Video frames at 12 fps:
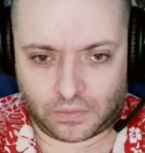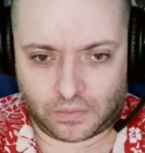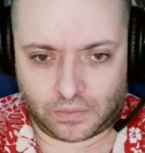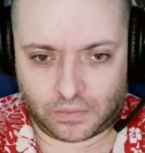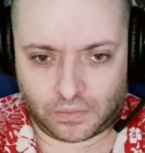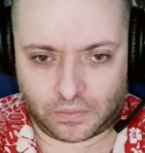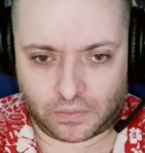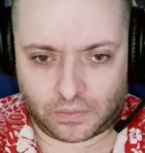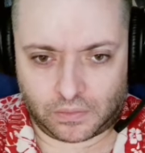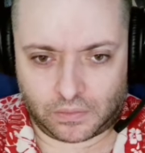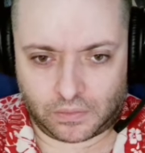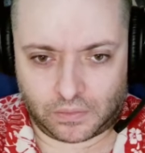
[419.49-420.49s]

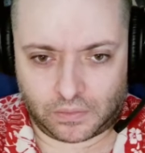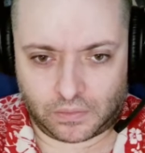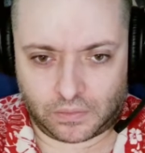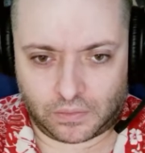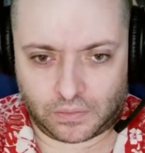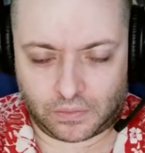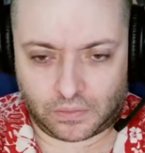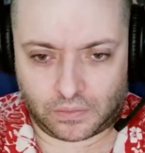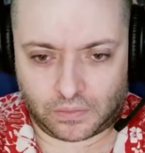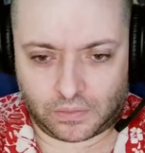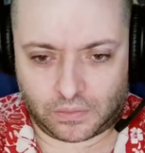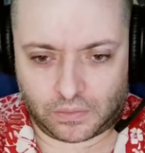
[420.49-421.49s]
(no one is talking)